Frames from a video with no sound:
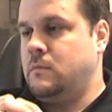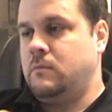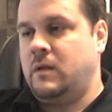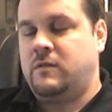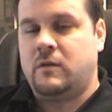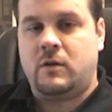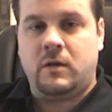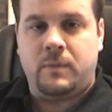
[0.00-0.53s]

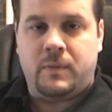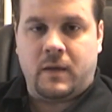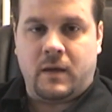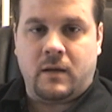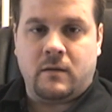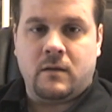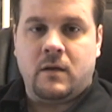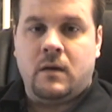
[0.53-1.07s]
that's a good
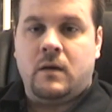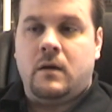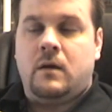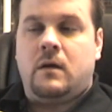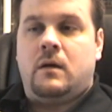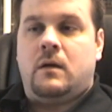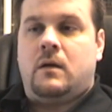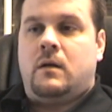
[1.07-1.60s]
thing.
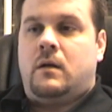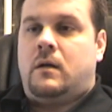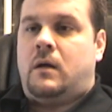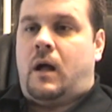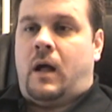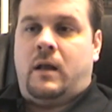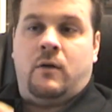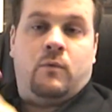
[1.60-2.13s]

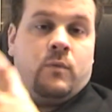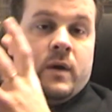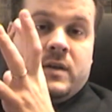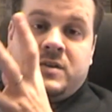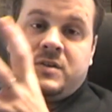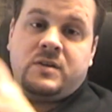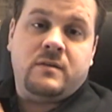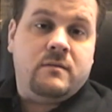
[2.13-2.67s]
I don't
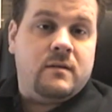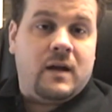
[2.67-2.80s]
wish